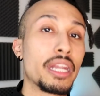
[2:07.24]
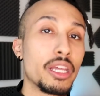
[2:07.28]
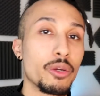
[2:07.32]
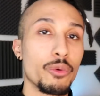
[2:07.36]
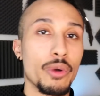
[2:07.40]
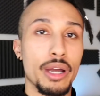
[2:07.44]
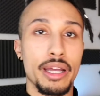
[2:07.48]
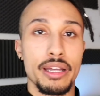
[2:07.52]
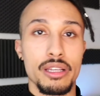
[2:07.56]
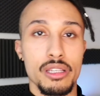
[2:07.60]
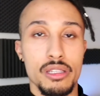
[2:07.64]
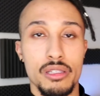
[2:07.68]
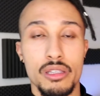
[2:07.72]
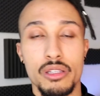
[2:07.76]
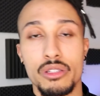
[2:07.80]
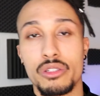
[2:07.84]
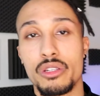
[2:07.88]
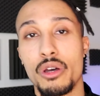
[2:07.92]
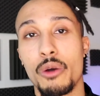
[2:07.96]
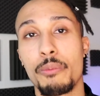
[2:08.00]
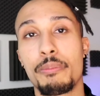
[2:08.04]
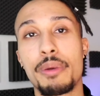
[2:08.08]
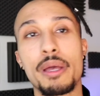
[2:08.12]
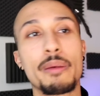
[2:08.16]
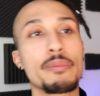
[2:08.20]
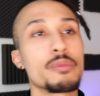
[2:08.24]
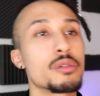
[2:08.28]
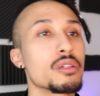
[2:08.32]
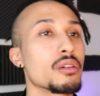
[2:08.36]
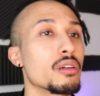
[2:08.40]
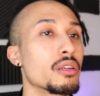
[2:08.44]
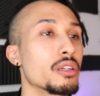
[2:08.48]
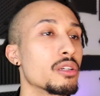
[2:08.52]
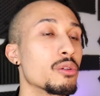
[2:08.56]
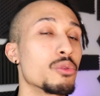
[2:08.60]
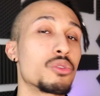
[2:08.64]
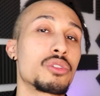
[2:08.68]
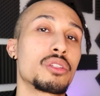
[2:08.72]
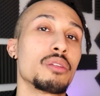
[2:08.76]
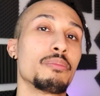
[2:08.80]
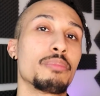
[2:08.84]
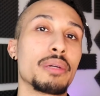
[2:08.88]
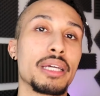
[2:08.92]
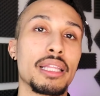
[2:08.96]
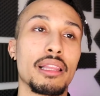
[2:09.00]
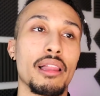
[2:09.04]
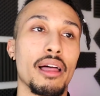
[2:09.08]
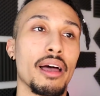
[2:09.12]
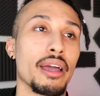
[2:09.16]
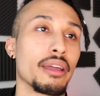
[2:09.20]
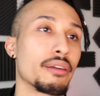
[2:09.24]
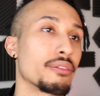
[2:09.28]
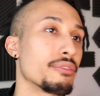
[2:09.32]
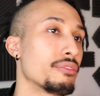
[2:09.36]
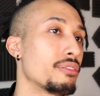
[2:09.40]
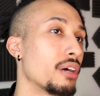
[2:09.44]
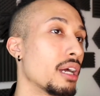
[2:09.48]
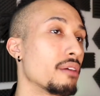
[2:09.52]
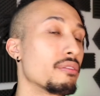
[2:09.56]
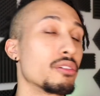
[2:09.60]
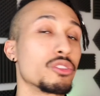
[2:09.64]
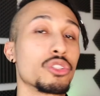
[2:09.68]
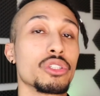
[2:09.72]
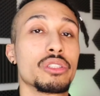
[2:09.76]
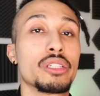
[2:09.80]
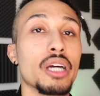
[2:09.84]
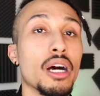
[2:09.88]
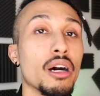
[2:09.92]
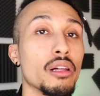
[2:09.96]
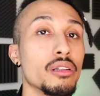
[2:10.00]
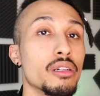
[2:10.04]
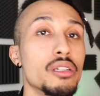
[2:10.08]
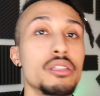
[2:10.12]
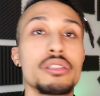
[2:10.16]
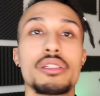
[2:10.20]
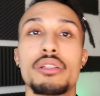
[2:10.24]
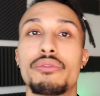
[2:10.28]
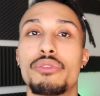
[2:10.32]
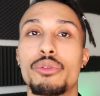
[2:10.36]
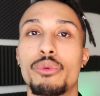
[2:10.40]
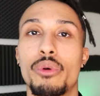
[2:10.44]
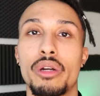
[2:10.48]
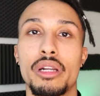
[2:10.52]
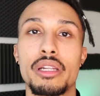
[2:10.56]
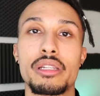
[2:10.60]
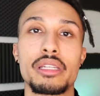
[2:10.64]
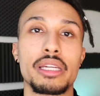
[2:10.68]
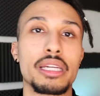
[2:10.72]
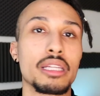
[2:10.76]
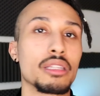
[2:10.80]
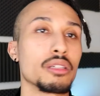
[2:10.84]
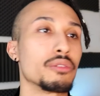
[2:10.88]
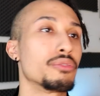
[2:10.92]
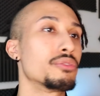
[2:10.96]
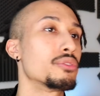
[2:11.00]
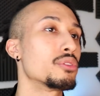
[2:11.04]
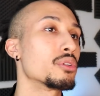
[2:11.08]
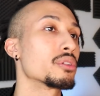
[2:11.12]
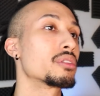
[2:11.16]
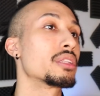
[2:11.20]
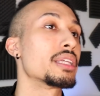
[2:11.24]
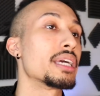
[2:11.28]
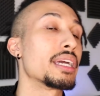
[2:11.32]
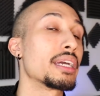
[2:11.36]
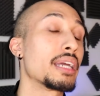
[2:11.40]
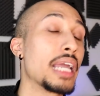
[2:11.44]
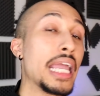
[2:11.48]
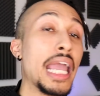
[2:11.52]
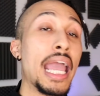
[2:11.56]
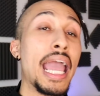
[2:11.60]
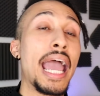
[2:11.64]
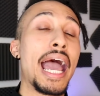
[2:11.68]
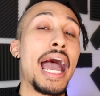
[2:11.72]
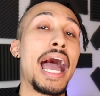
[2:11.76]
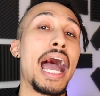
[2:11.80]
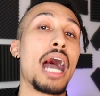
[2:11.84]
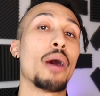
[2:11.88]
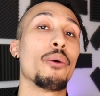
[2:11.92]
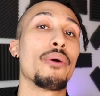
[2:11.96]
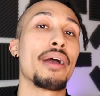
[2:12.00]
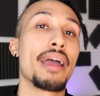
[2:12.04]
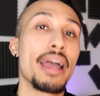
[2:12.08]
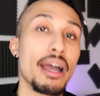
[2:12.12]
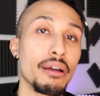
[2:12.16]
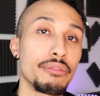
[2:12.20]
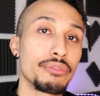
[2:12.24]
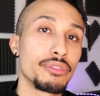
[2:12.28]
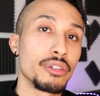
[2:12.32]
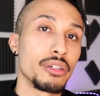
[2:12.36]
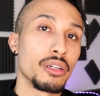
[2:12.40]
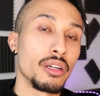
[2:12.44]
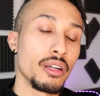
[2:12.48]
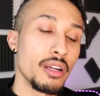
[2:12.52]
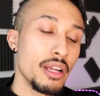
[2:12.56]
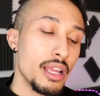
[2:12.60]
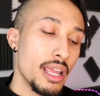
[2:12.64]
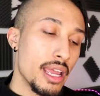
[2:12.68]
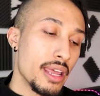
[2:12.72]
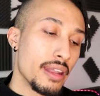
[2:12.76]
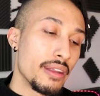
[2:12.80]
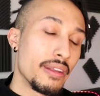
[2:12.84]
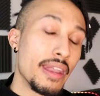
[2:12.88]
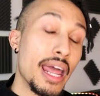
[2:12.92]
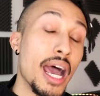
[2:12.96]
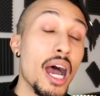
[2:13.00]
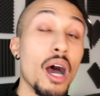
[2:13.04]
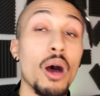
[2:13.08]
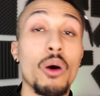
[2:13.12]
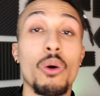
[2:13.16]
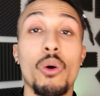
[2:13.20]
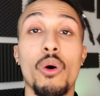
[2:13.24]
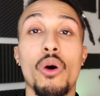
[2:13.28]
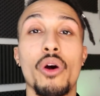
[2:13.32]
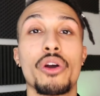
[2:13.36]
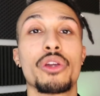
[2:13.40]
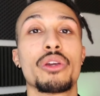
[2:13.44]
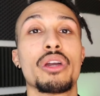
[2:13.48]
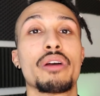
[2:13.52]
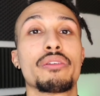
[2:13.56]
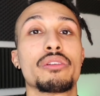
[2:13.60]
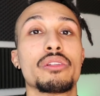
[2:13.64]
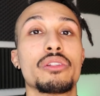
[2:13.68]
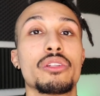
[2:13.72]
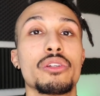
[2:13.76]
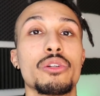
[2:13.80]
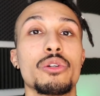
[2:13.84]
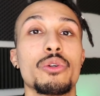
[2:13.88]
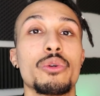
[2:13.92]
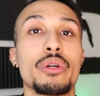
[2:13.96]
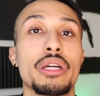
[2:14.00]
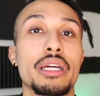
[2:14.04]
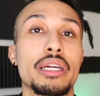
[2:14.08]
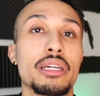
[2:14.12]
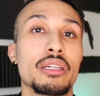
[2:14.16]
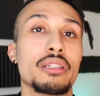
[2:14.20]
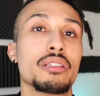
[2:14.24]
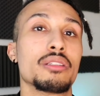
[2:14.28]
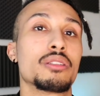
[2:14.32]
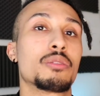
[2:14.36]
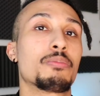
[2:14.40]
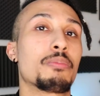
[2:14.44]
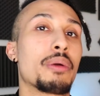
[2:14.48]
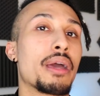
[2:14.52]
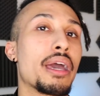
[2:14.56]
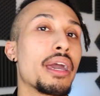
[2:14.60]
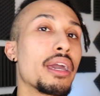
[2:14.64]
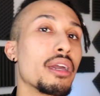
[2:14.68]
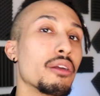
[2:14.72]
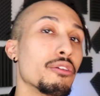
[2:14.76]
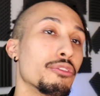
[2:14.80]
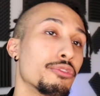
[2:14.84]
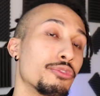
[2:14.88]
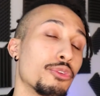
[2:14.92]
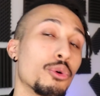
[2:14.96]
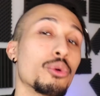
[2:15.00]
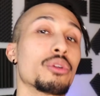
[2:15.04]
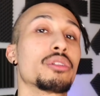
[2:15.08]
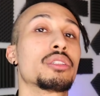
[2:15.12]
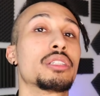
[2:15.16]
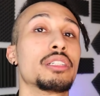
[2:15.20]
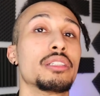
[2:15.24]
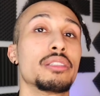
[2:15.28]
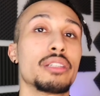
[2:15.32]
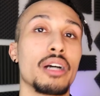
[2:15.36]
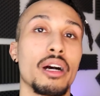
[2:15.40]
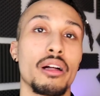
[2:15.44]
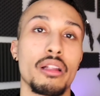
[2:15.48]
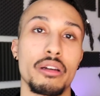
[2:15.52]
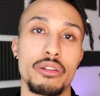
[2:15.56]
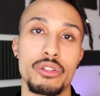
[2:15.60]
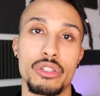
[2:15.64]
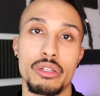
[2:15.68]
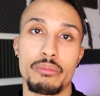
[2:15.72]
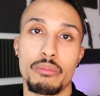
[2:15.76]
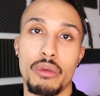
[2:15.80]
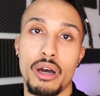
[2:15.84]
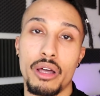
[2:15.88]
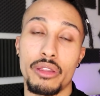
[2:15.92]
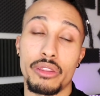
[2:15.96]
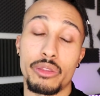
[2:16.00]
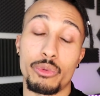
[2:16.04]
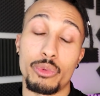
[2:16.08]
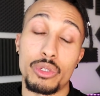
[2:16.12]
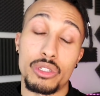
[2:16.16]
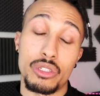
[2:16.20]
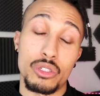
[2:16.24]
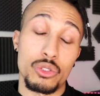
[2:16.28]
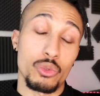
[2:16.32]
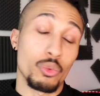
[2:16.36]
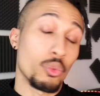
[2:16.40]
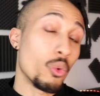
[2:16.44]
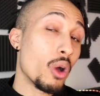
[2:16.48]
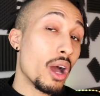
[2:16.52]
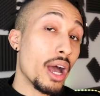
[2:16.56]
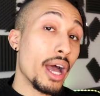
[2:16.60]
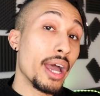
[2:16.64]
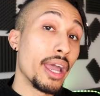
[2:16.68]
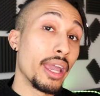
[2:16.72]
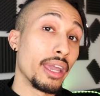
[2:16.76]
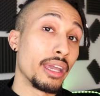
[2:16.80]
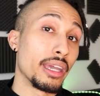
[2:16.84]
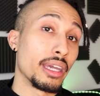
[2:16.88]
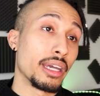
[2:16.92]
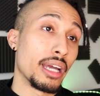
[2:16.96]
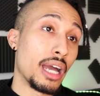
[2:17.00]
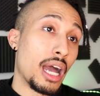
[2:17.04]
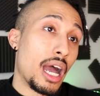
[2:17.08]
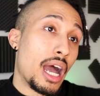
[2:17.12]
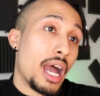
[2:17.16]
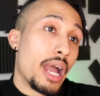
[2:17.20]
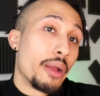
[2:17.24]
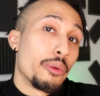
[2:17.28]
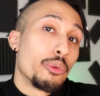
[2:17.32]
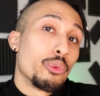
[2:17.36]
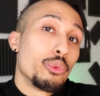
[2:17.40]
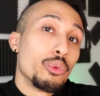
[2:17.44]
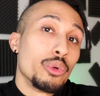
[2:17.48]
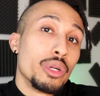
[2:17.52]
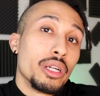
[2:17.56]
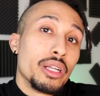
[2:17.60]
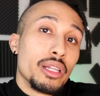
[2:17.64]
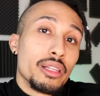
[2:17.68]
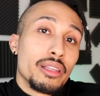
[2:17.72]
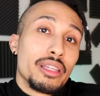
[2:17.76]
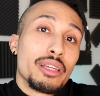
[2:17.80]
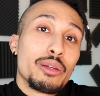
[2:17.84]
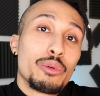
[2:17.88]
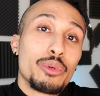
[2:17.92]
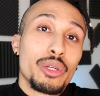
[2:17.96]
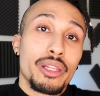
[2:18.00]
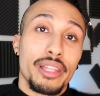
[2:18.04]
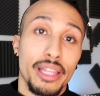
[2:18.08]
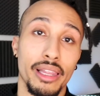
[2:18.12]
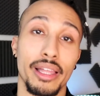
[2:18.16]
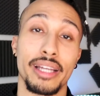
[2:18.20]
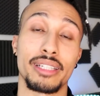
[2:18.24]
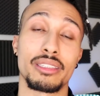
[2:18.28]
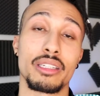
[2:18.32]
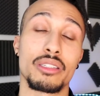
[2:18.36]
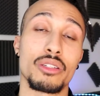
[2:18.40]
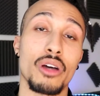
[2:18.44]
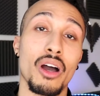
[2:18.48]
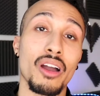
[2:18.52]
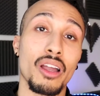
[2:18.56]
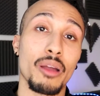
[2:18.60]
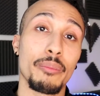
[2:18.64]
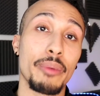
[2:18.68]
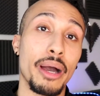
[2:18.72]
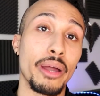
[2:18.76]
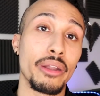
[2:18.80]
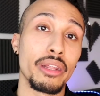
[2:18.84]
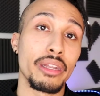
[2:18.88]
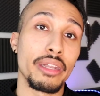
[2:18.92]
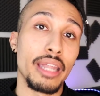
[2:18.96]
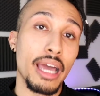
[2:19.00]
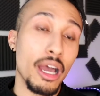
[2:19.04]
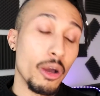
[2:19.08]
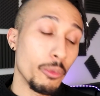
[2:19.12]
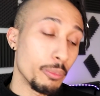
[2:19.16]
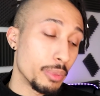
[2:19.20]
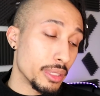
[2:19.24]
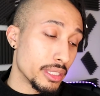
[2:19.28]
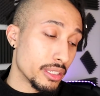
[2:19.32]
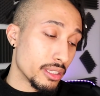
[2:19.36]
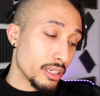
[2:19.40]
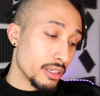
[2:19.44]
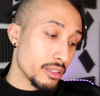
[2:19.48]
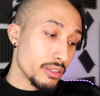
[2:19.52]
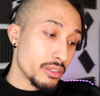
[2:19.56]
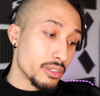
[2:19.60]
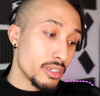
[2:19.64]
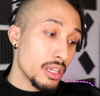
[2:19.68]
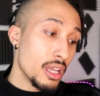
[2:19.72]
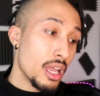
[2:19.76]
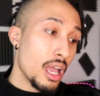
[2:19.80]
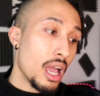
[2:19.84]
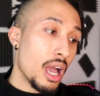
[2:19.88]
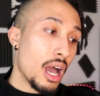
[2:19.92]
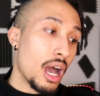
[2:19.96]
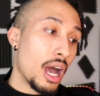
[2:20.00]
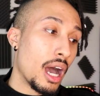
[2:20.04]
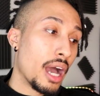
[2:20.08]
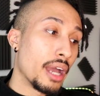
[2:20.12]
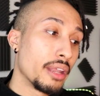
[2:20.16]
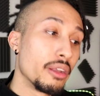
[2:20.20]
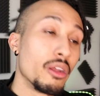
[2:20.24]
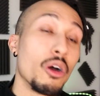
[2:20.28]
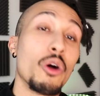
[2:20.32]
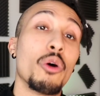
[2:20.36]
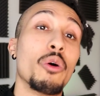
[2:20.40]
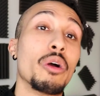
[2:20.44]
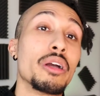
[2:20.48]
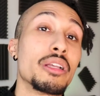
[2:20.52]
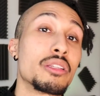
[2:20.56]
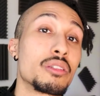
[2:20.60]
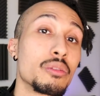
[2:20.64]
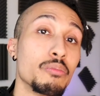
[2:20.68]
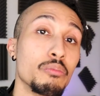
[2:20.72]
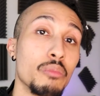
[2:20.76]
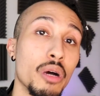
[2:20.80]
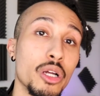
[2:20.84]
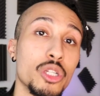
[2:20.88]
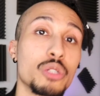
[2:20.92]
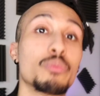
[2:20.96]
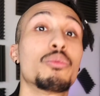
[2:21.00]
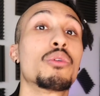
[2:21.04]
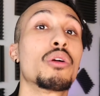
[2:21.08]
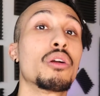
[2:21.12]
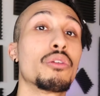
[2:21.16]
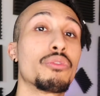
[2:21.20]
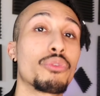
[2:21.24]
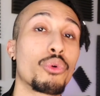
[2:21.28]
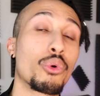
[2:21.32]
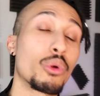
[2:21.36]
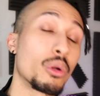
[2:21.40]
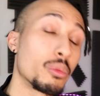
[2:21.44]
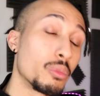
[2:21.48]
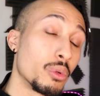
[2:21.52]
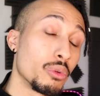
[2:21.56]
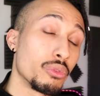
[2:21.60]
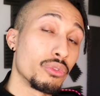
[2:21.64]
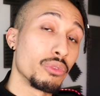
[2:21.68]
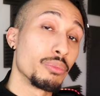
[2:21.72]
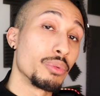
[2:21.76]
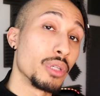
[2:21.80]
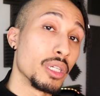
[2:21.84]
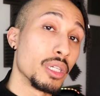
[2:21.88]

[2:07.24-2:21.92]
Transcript: anyways, so Pimsleur used to be like $500 if you wanted to get the full thing. However, now all you have to do is pay $14 a month, which is why I really, really like to talk about it now because I know it's much more affordable for